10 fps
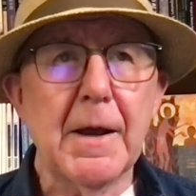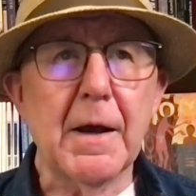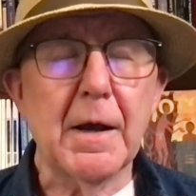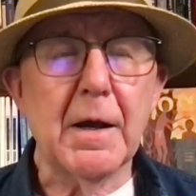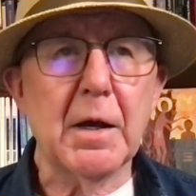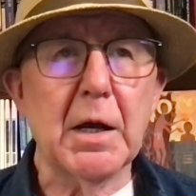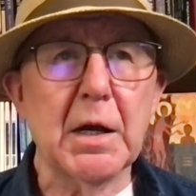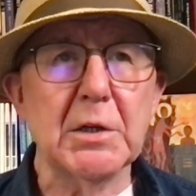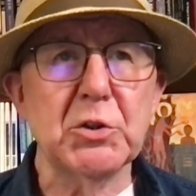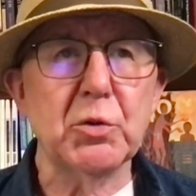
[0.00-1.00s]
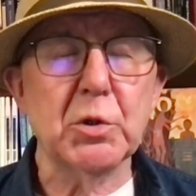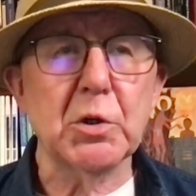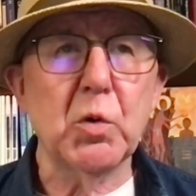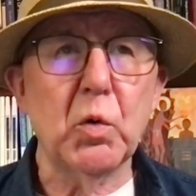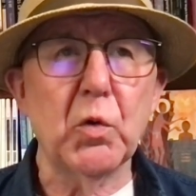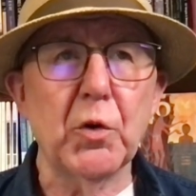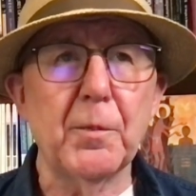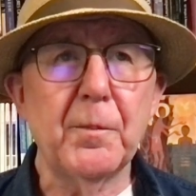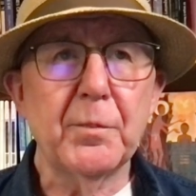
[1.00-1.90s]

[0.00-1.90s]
as you could call them,